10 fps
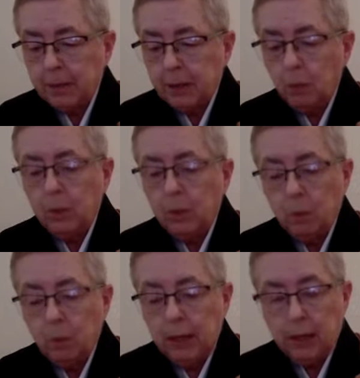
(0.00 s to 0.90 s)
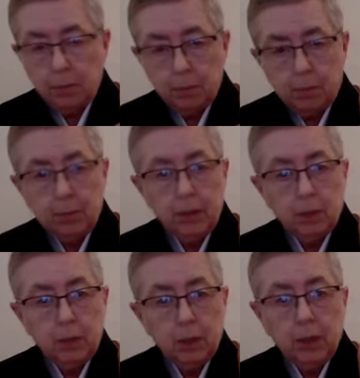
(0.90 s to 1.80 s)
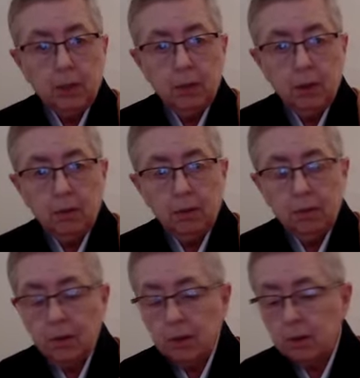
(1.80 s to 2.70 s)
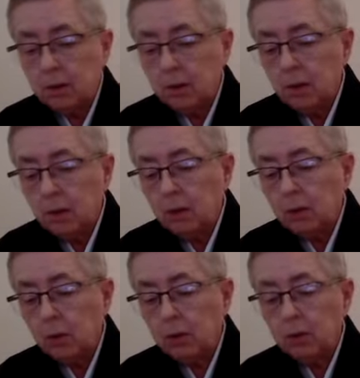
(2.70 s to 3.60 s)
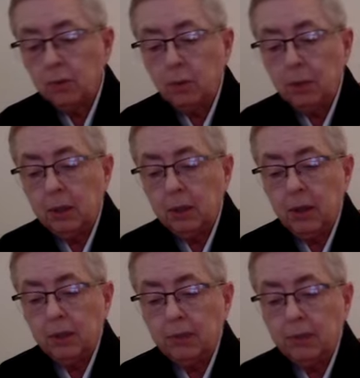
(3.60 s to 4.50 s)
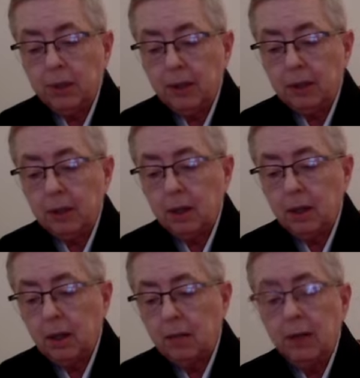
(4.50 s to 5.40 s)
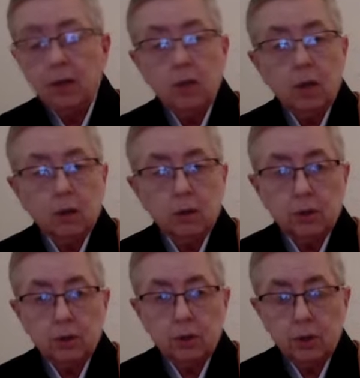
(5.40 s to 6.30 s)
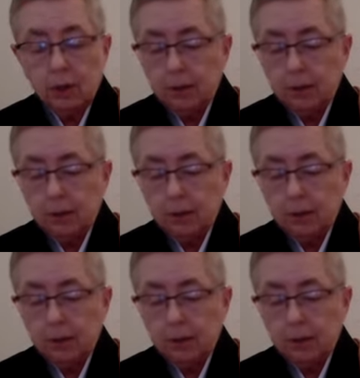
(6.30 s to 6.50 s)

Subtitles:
We can wake up and we can live this transforming life-death of Henyaku Shoji.